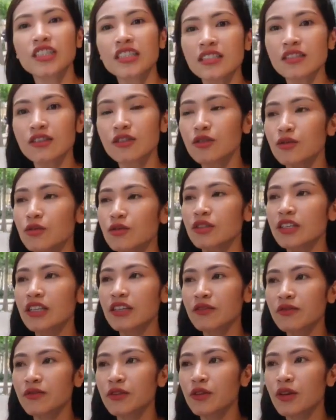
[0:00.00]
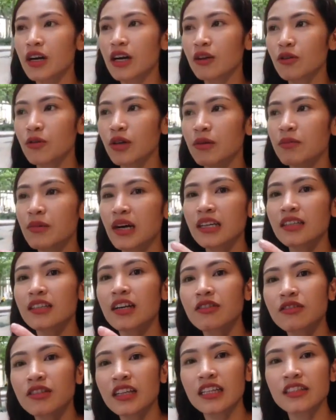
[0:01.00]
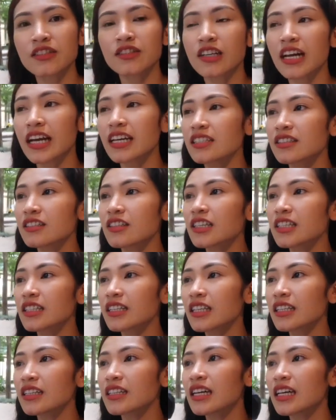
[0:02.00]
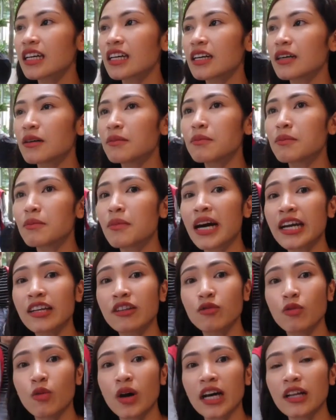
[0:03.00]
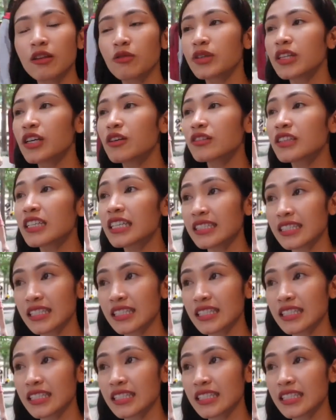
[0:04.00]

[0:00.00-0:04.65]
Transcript: Just to give you a quick background lang, sir, I started manual without the